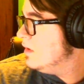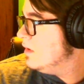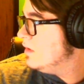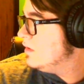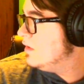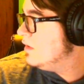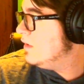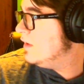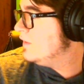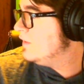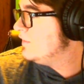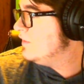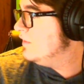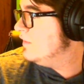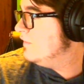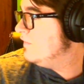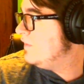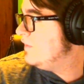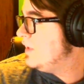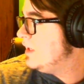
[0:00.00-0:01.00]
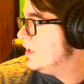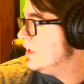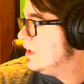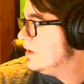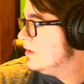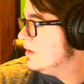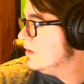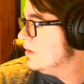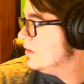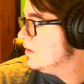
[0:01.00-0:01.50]
No, that's
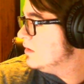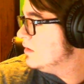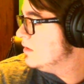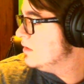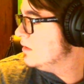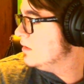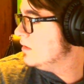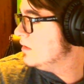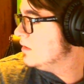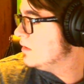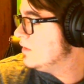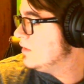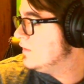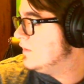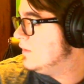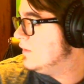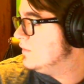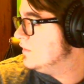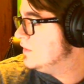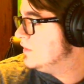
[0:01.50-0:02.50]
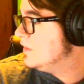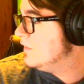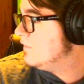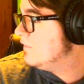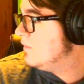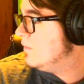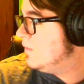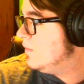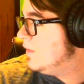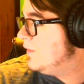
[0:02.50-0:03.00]
Navina. That was a
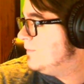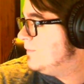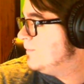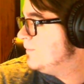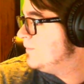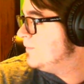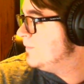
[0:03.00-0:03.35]
different one.